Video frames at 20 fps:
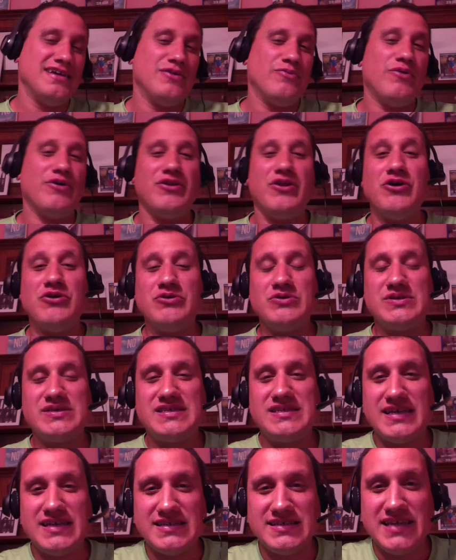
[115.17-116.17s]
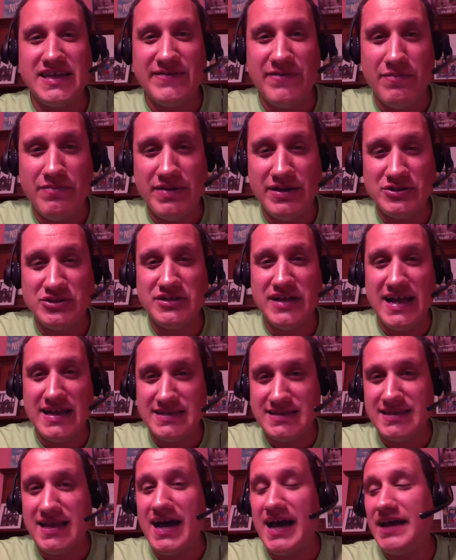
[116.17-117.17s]
Well, no, you sick son of a bitch, it
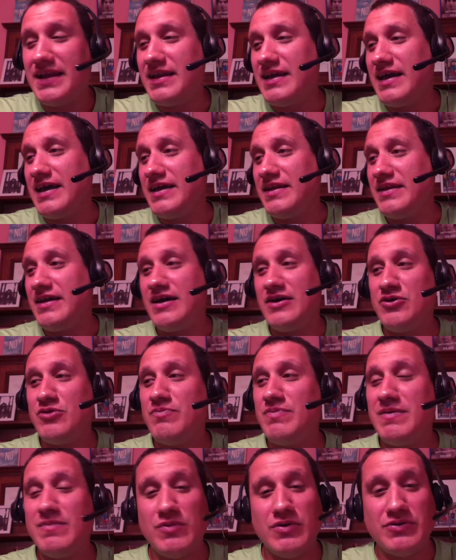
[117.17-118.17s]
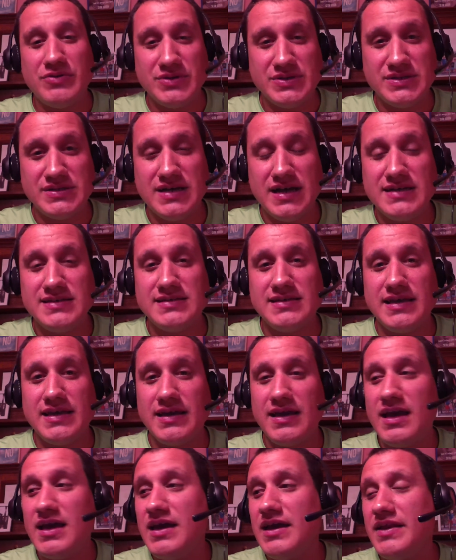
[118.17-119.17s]
has not. And you people are disgusting.
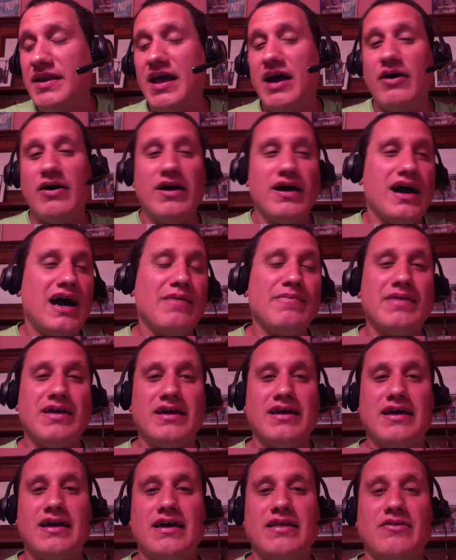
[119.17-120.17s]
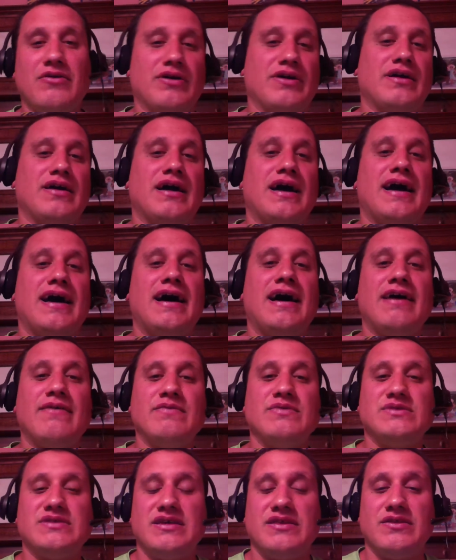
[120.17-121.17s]
Now, look,
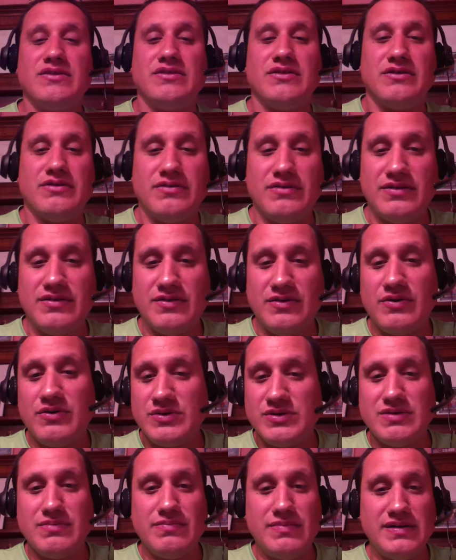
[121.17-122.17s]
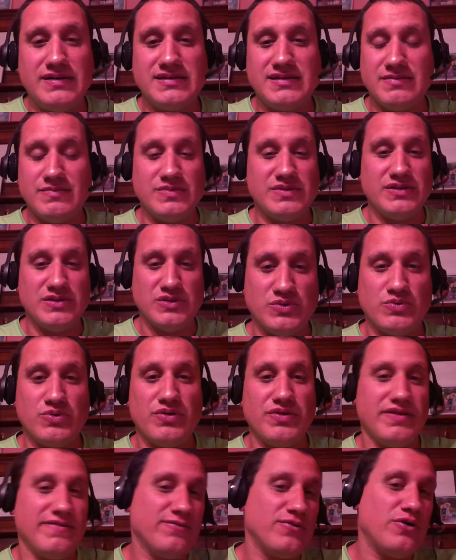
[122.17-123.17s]
obviously there are some Muslims in
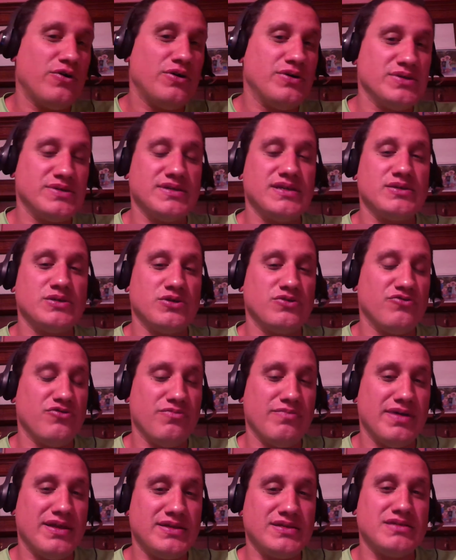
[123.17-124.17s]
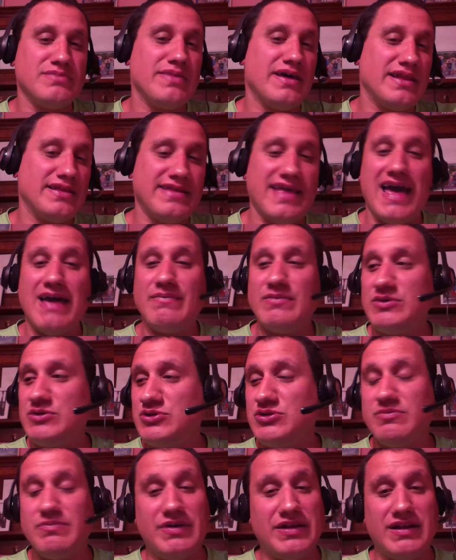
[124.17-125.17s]
world that have caused us a tremendous amount of
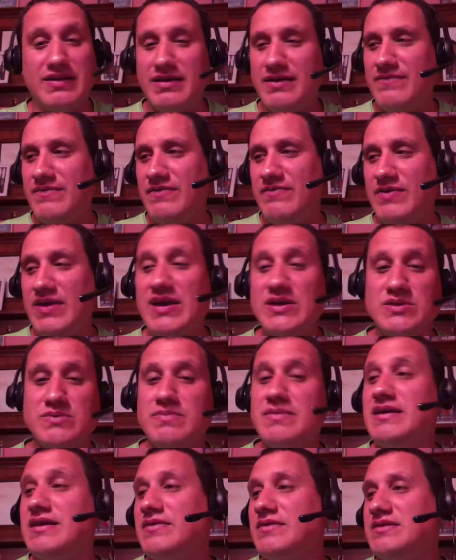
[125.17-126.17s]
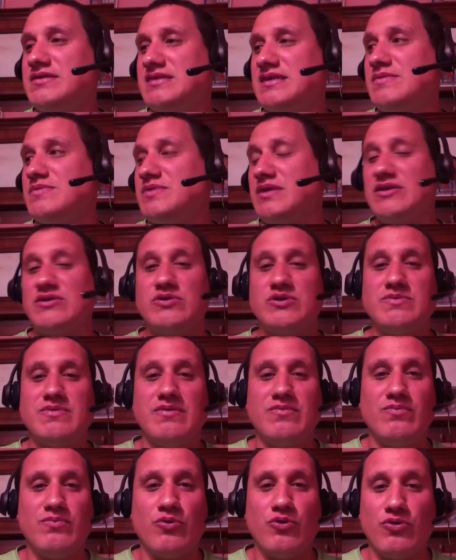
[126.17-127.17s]
damage. But if you ask me, it seems like there's
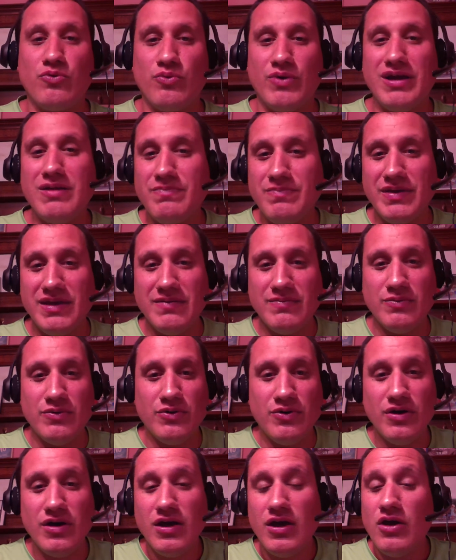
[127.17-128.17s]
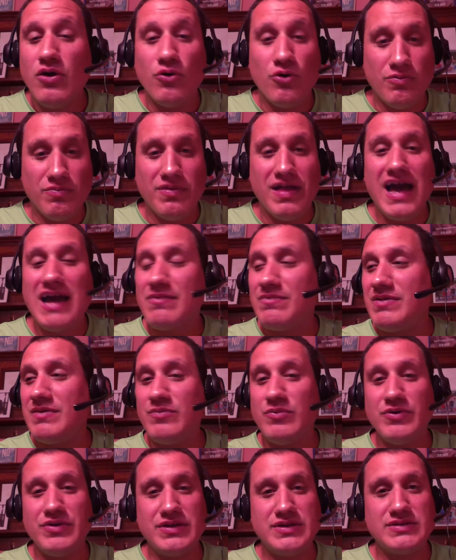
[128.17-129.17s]
been more white people or black
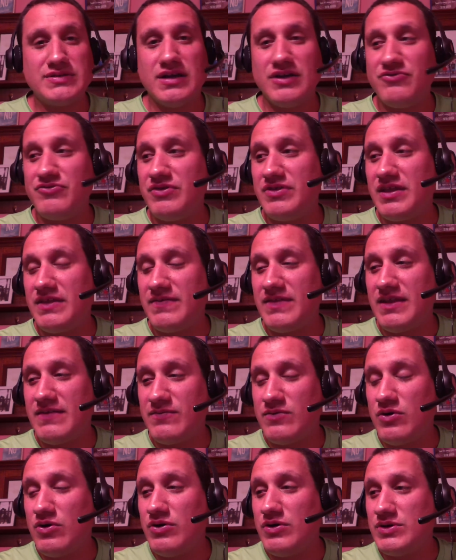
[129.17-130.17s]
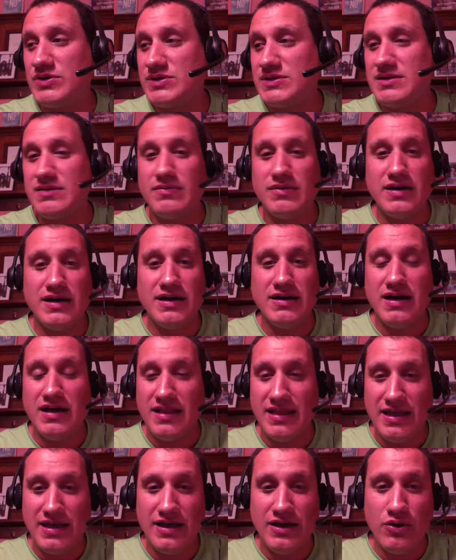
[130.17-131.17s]
people in this country that have caused
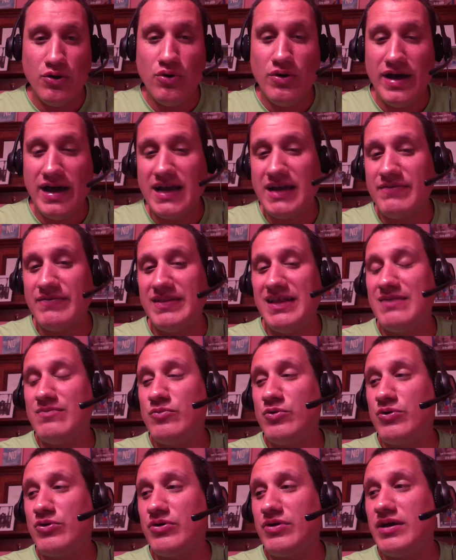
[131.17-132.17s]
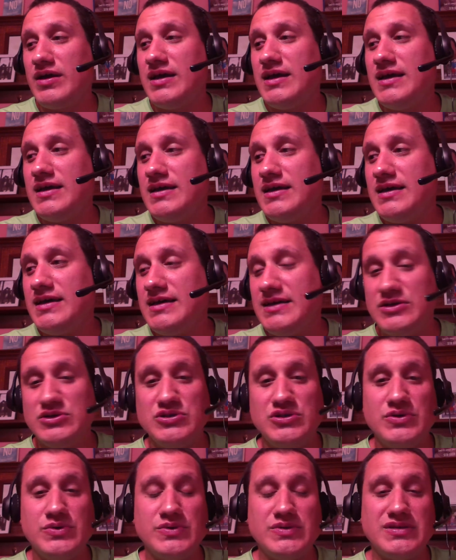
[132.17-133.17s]
a whole heck of a lot more
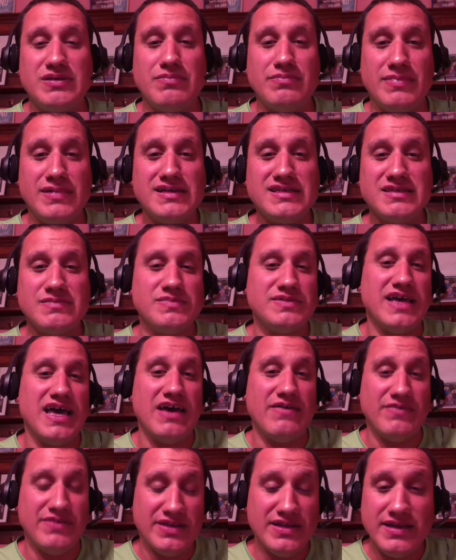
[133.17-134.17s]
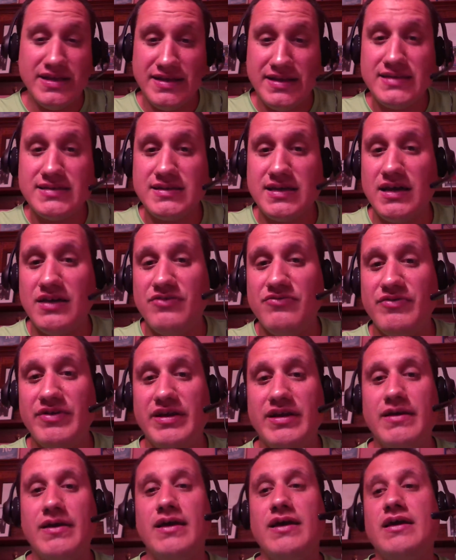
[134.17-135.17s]
issues that Muslims have in this country.